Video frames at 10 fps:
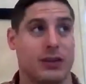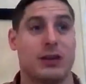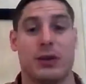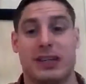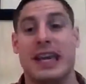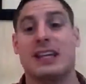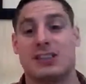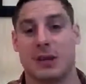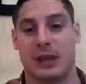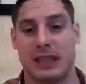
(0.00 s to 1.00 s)
can retain
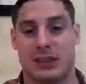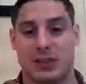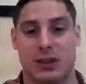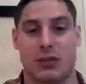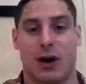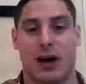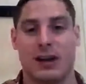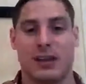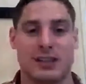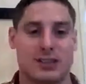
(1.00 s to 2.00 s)
some of these. So you've got a
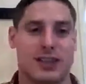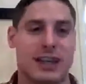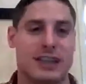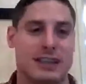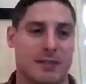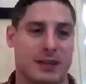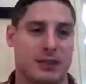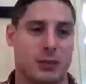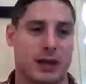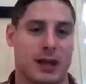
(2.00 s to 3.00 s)
slight
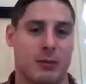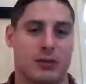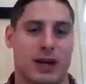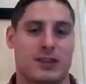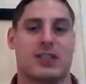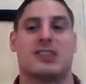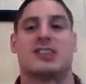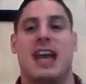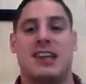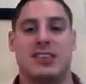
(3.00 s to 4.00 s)
difference when it comes to actually
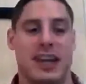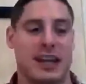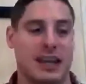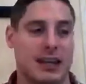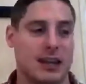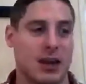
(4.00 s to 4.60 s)
assessing